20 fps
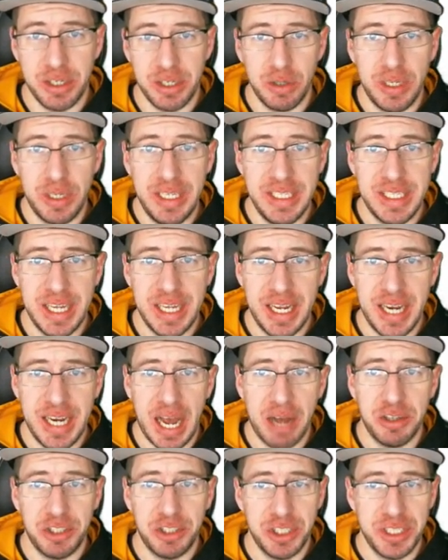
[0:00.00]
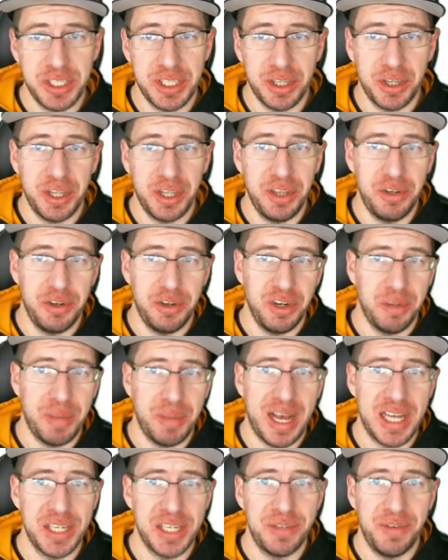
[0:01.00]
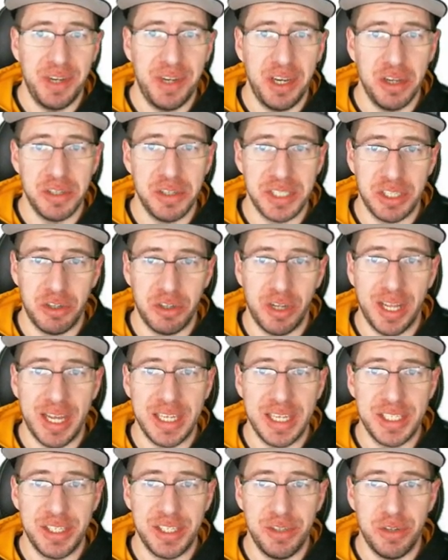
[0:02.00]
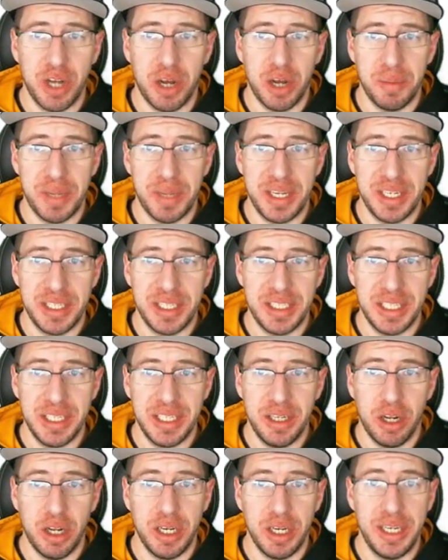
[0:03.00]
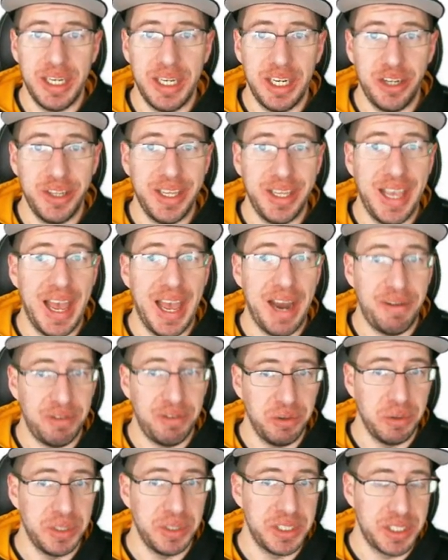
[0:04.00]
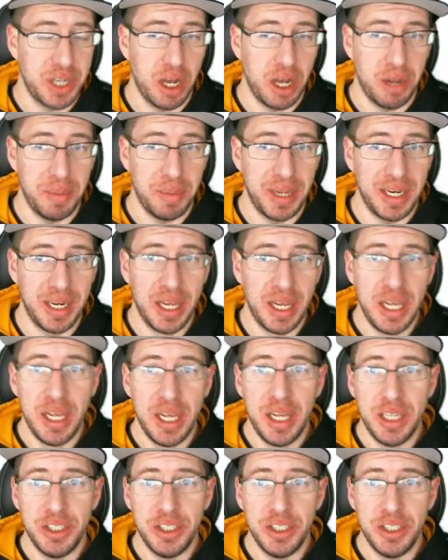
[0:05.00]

So he said, I was just looking through your past videos and realized you commented on nearly everyone's comment.